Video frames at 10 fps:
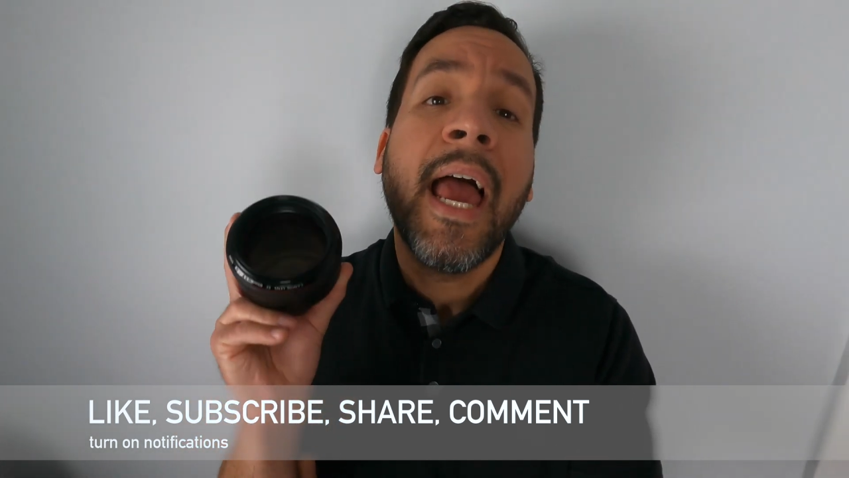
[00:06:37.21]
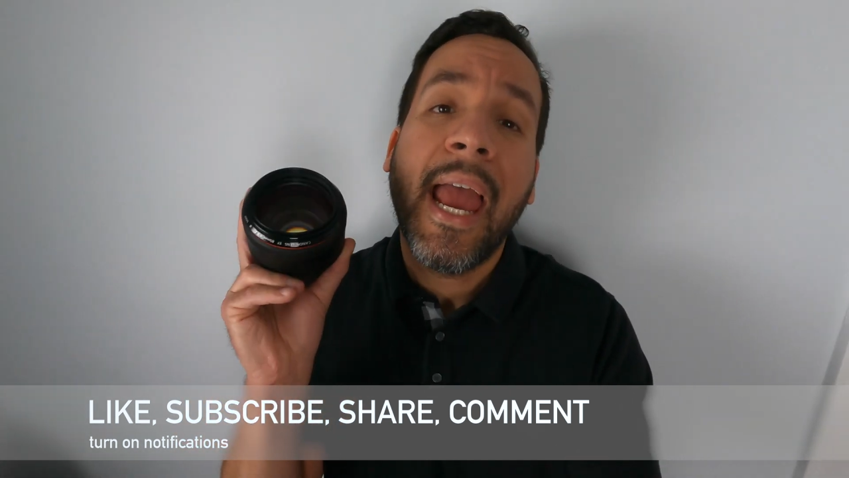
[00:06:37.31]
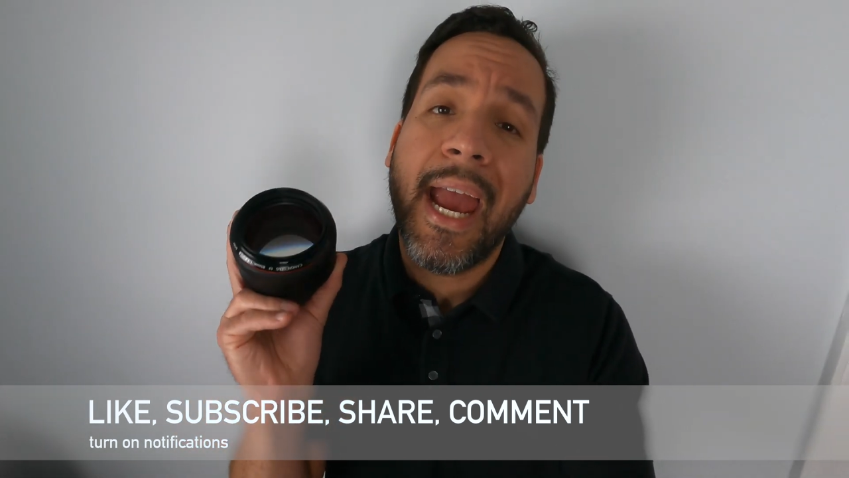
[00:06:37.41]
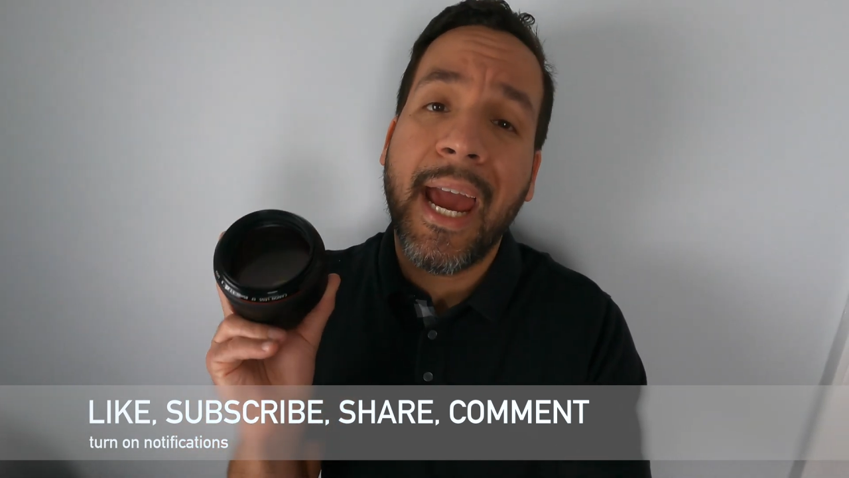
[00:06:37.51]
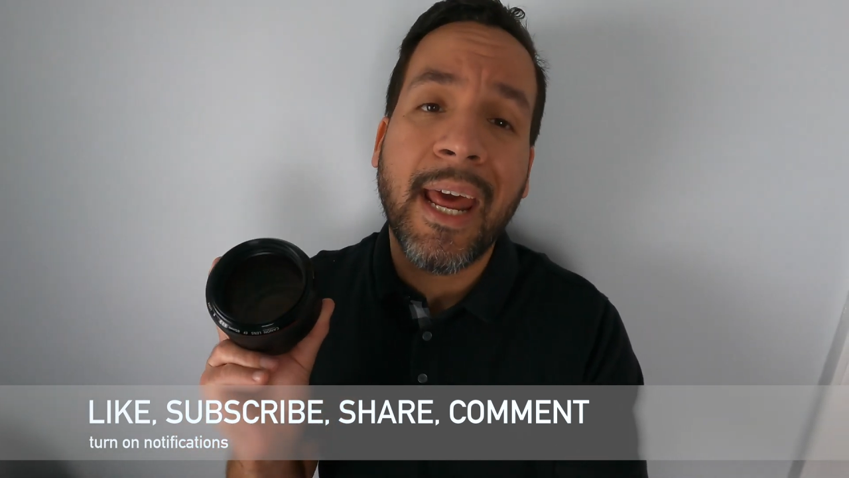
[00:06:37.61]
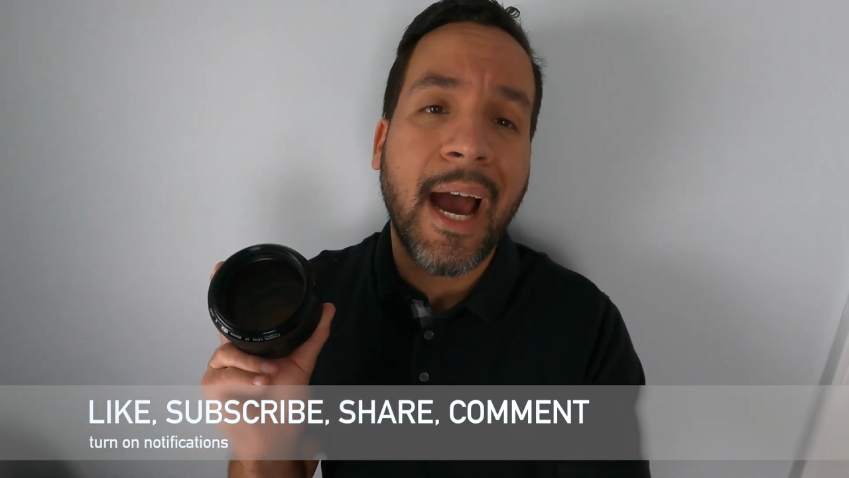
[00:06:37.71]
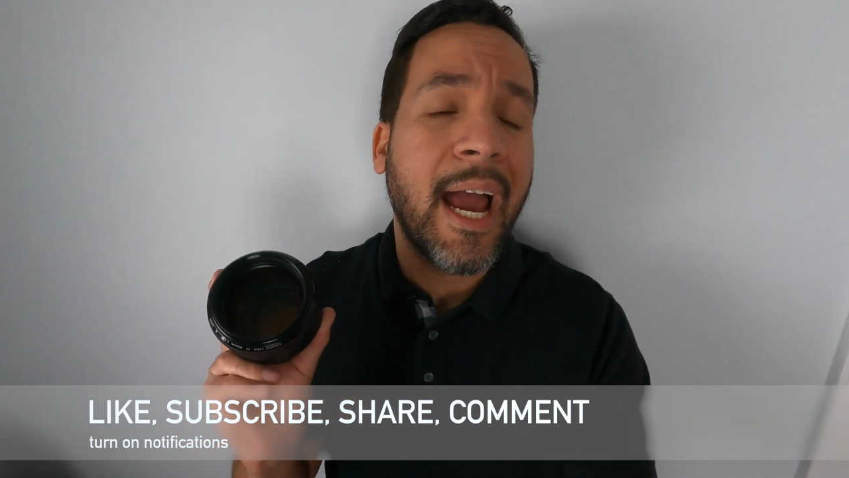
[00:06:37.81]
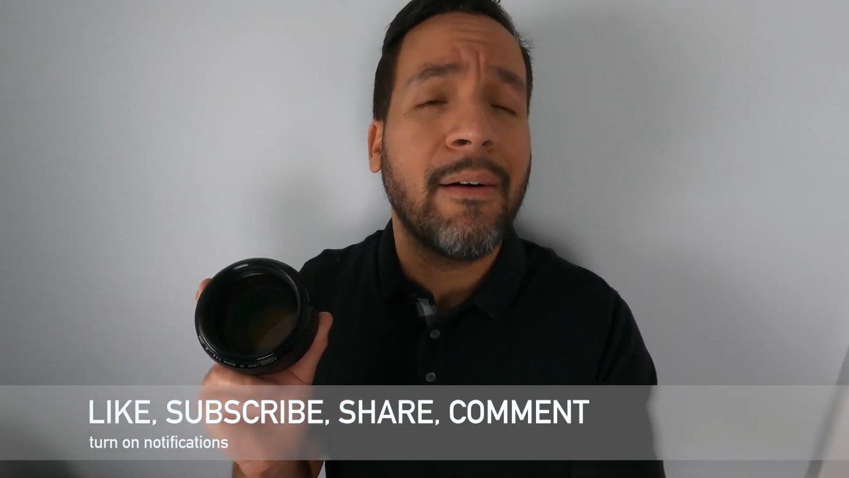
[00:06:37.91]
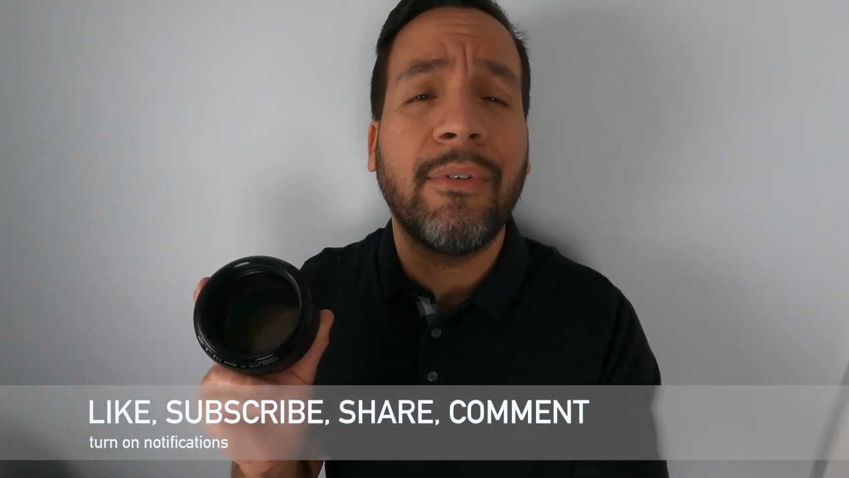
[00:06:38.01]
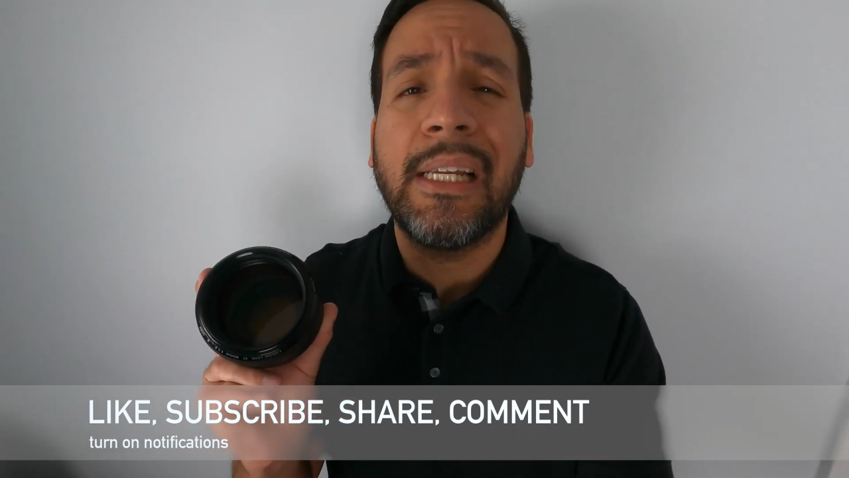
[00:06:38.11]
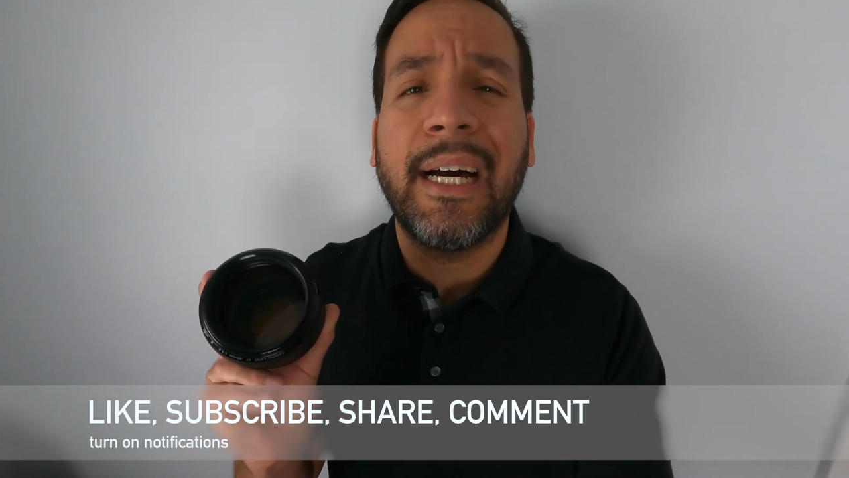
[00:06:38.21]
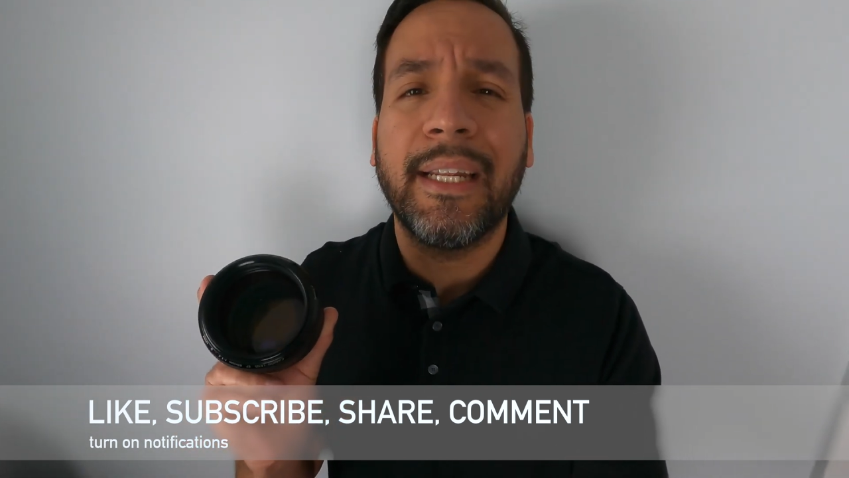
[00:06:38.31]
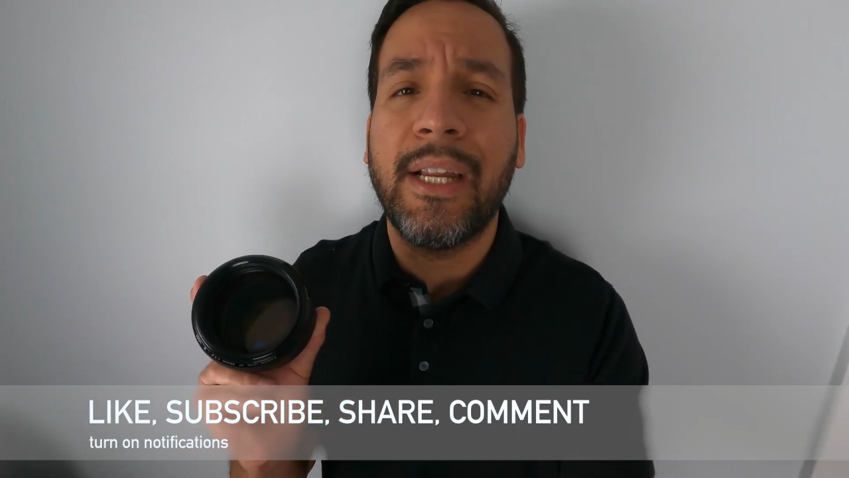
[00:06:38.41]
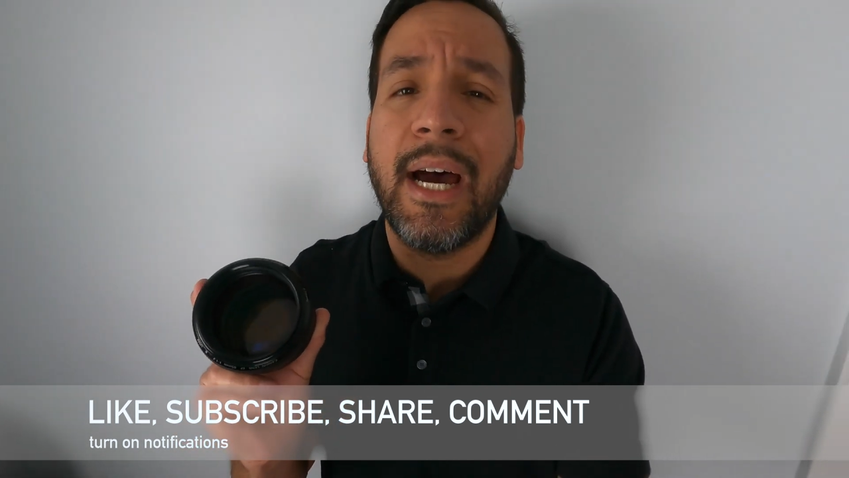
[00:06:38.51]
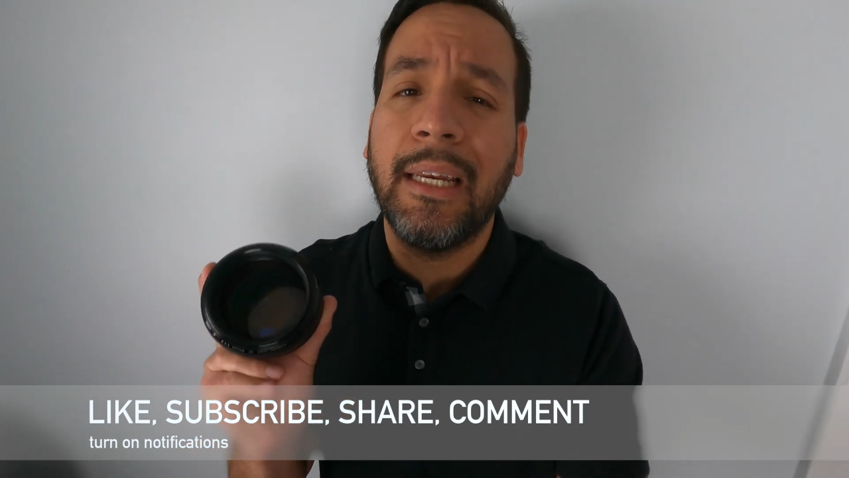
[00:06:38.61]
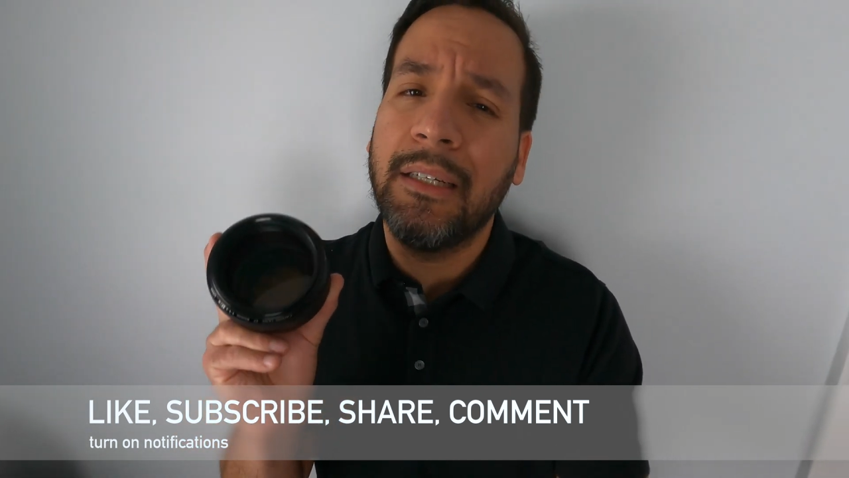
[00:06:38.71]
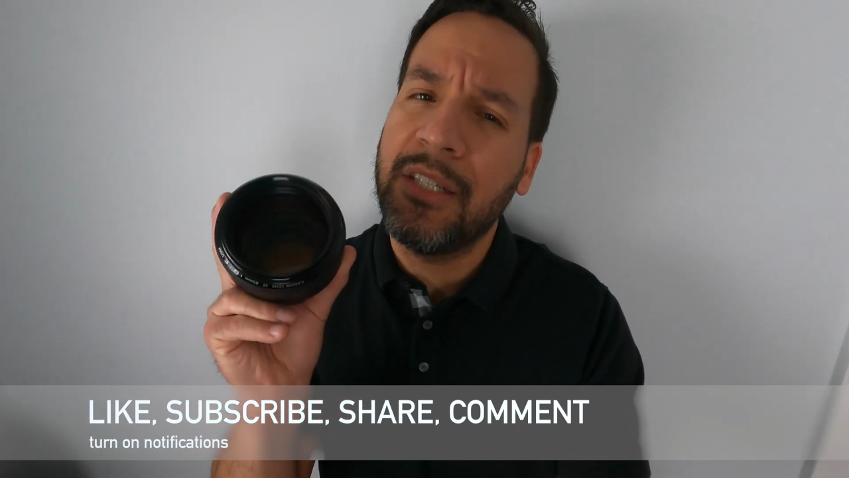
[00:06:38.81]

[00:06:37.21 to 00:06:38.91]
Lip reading: and I have a lot of knowledge,